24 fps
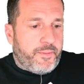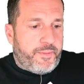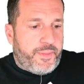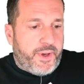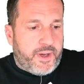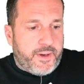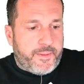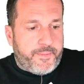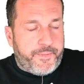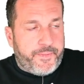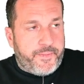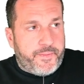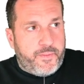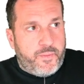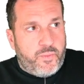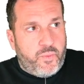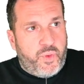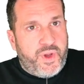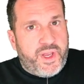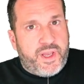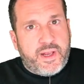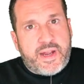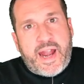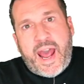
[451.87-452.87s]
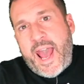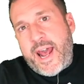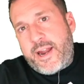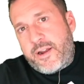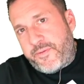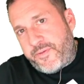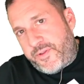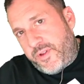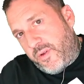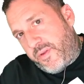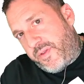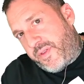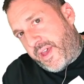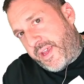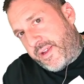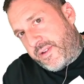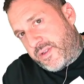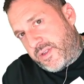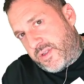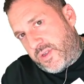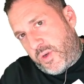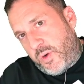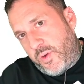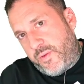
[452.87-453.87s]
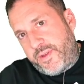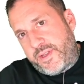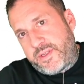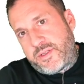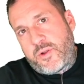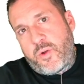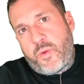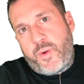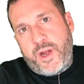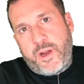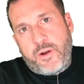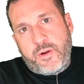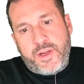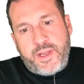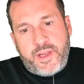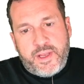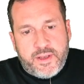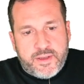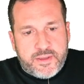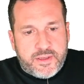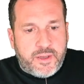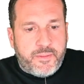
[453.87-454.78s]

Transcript: But we could add a few things to this query